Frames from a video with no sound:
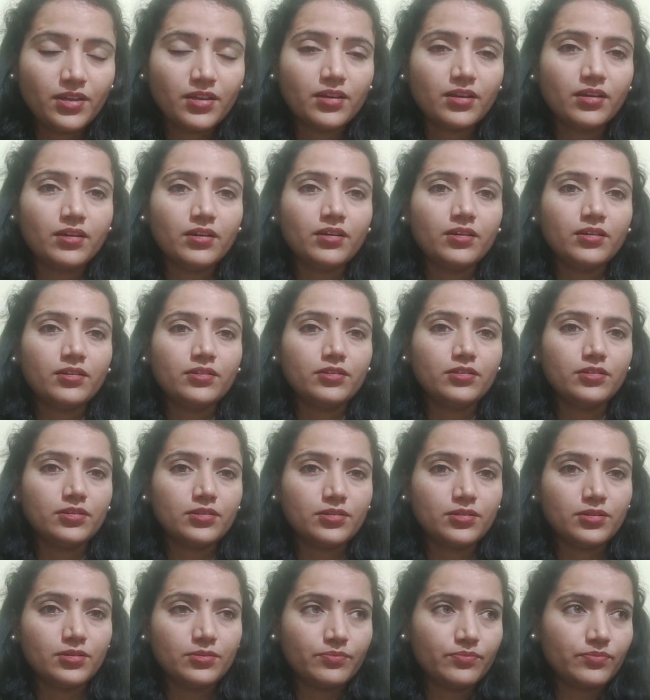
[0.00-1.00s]

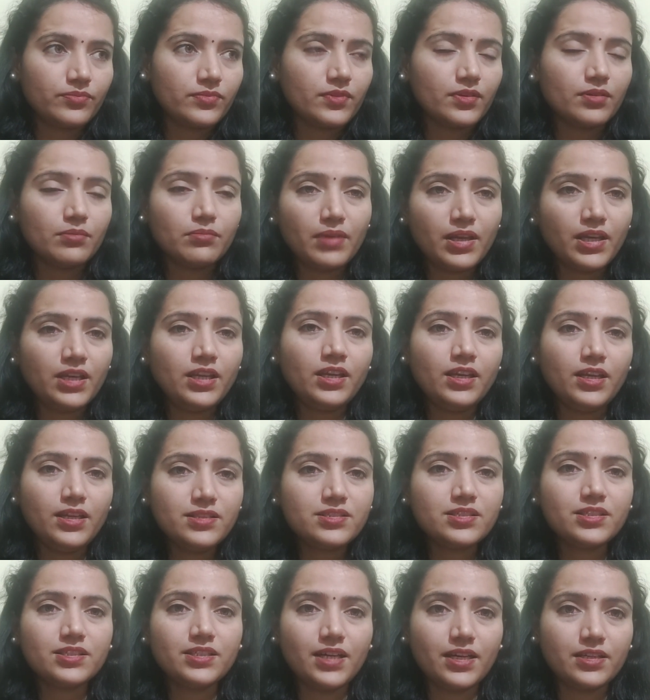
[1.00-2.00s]
The many
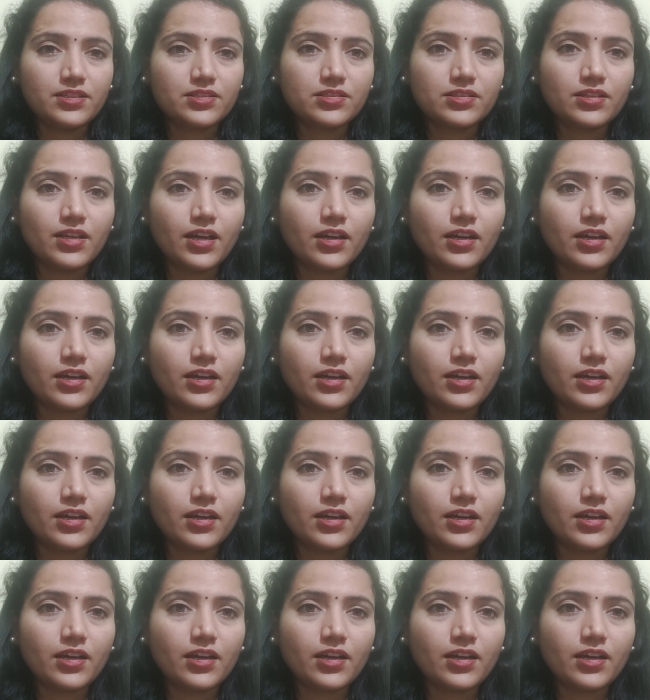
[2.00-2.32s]
incidents